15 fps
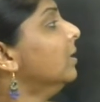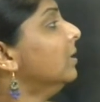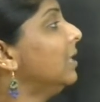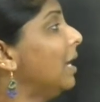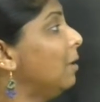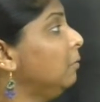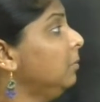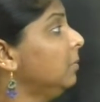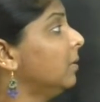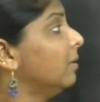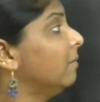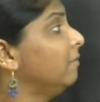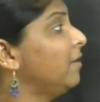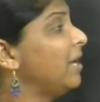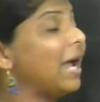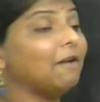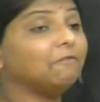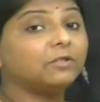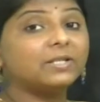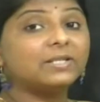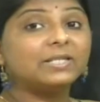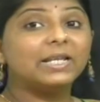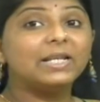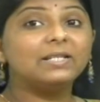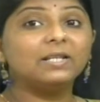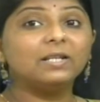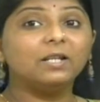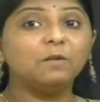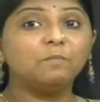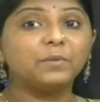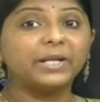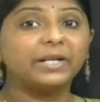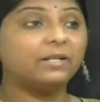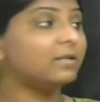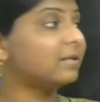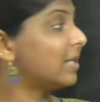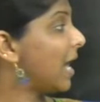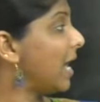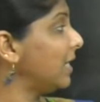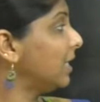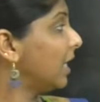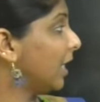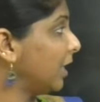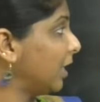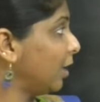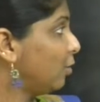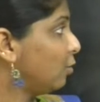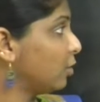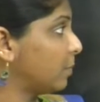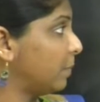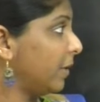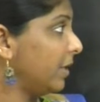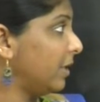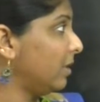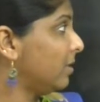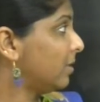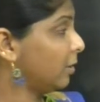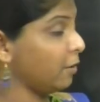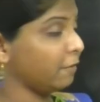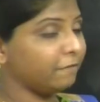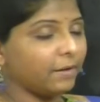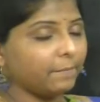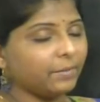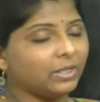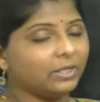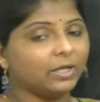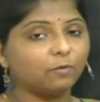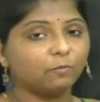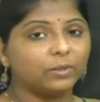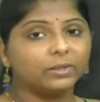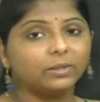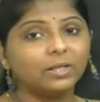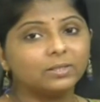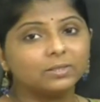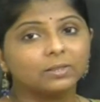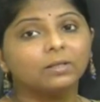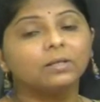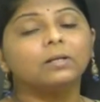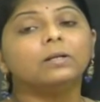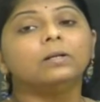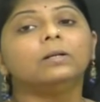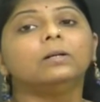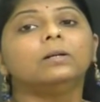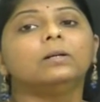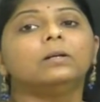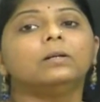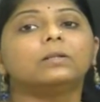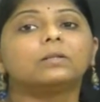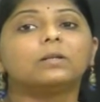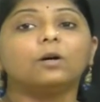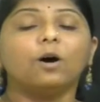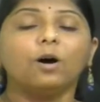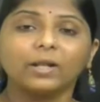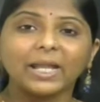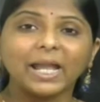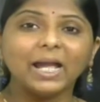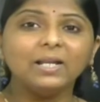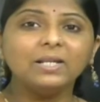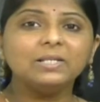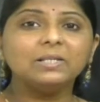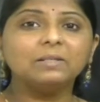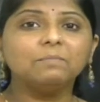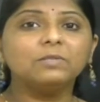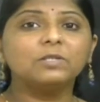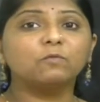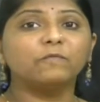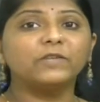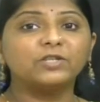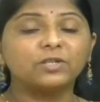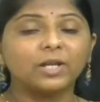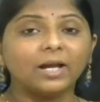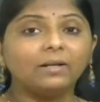Now we have the seasonal breeders and continuous breeders. You are familiar with this. The organisms which are